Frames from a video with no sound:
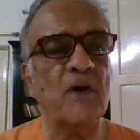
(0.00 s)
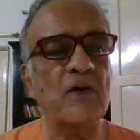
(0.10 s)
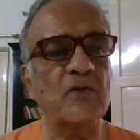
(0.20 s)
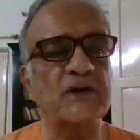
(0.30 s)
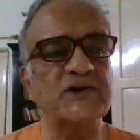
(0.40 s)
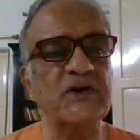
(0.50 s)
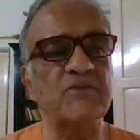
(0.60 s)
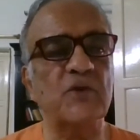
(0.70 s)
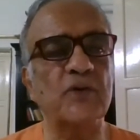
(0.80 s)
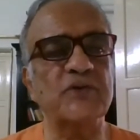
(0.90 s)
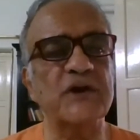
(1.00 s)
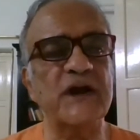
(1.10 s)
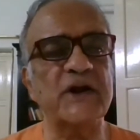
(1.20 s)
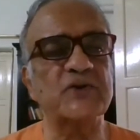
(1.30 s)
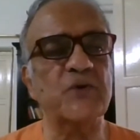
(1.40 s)
want to achieve those
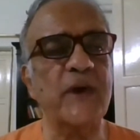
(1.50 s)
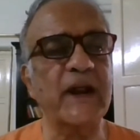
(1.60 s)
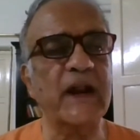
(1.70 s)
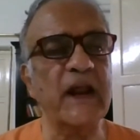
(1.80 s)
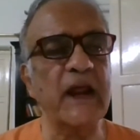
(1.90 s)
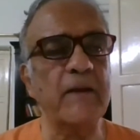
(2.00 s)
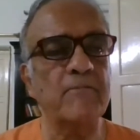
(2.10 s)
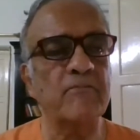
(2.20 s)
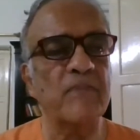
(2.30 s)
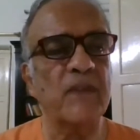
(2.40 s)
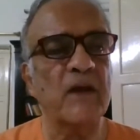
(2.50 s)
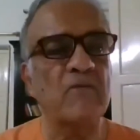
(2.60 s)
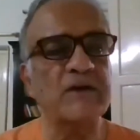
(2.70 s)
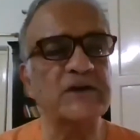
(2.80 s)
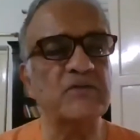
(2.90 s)
results quickly,
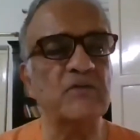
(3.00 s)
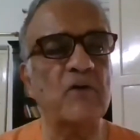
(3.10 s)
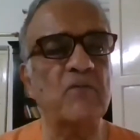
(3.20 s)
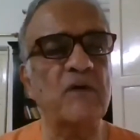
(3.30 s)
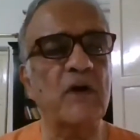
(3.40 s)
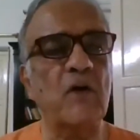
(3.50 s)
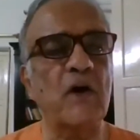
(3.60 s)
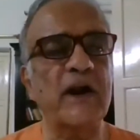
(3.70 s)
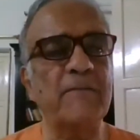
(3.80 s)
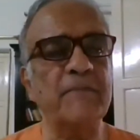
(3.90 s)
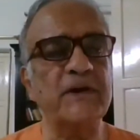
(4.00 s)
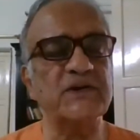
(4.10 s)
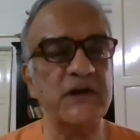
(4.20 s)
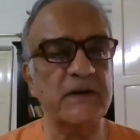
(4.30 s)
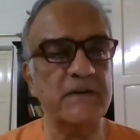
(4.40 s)
which is what we call
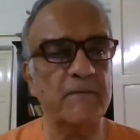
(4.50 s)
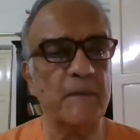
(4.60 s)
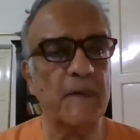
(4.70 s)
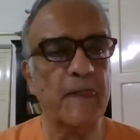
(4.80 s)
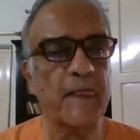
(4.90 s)
ambition.